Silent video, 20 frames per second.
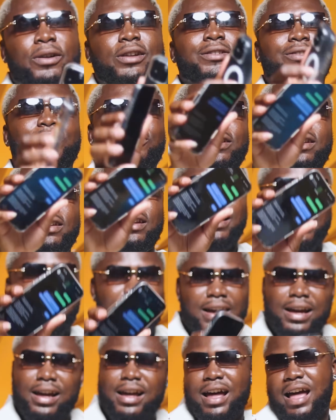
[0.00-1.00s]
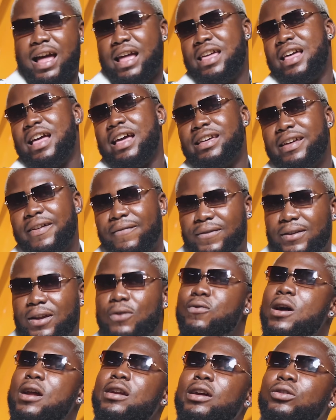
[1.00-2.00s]
on the screen. And I give
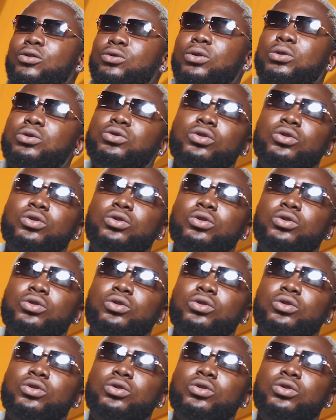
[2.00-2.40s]
some one is so